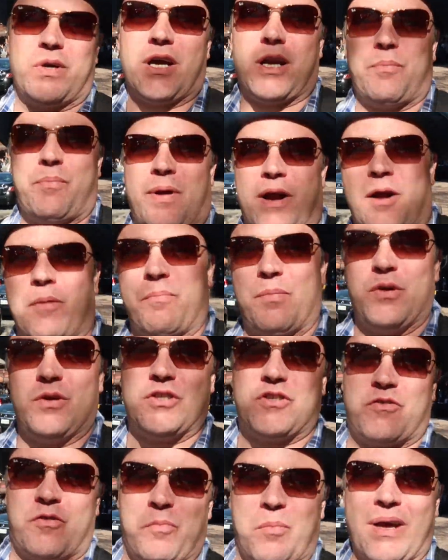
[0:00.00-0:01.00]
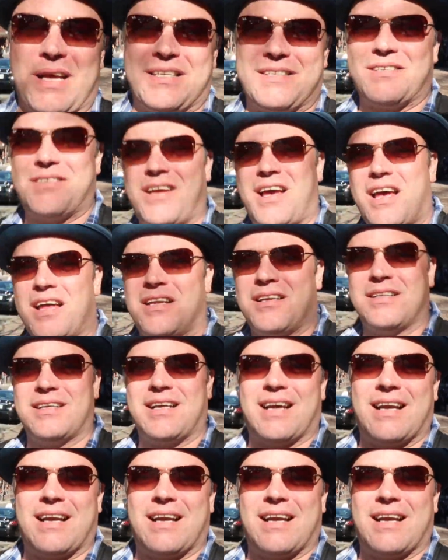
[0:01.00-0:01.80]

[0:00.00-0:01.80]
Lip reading: We got a pair of boots for my son.